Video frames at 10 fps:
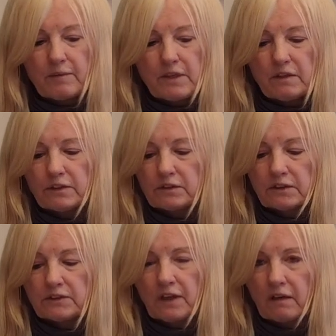I mean,
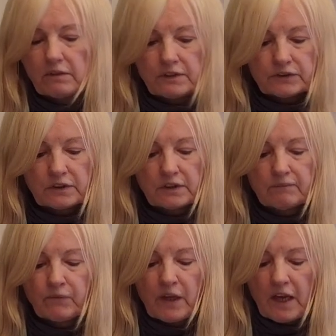it's obvious.
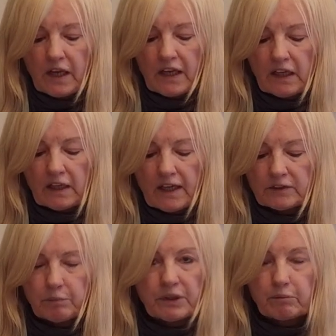And again, it
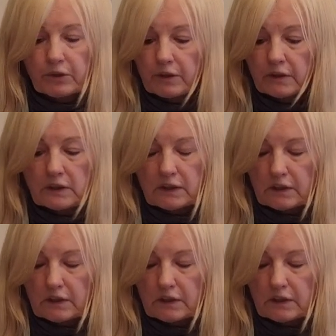has a big burner,